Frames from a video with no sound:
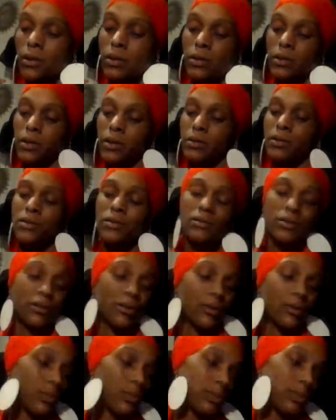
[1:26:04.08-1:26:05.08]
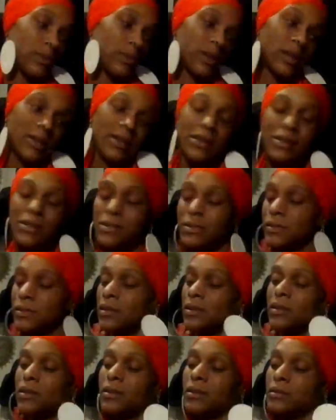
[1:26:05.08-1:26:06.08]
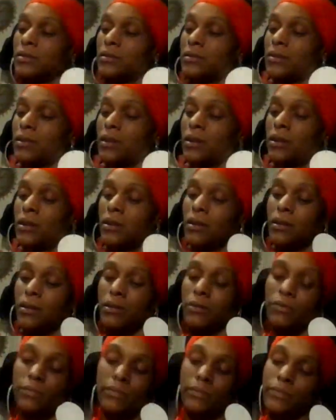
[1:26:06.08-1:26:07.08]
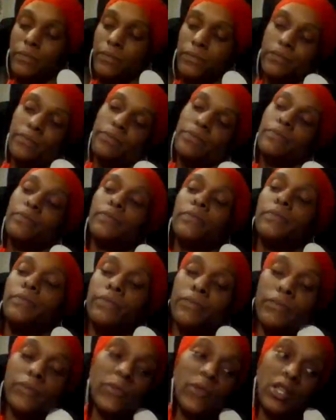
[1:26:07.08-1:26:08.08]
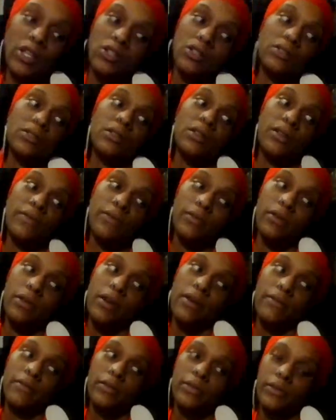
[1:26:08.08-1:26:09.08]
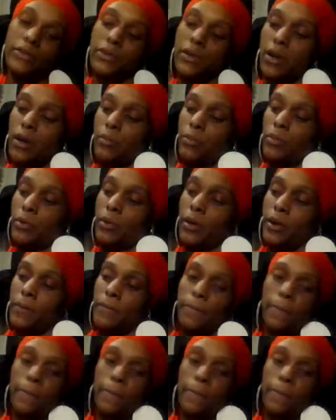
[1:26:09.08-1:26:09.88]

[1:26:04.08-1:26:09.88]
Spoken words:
That's just crazy. It's like they just never ever stop, right?